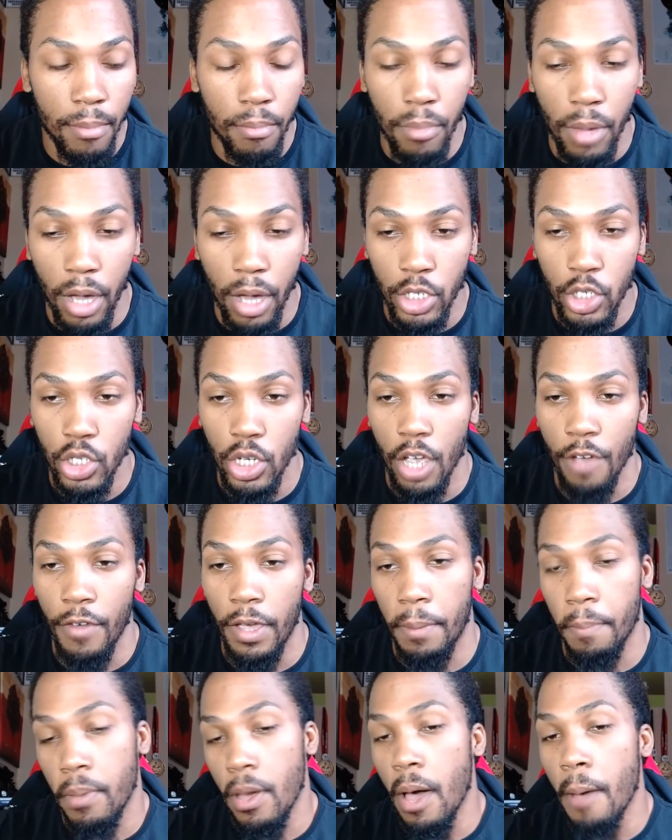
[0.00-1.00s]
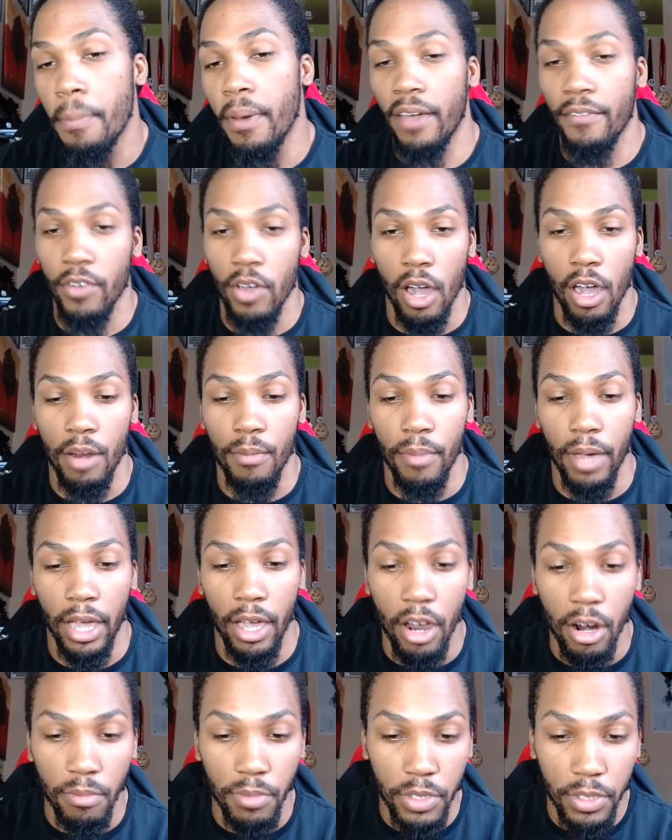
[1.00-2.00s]
much of a pump I've got in my
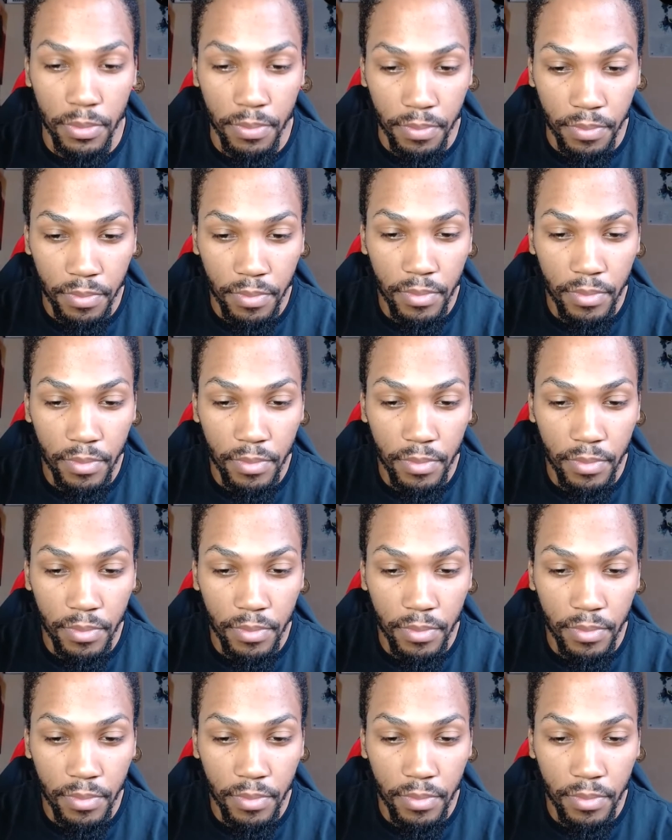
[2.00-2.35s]
arms,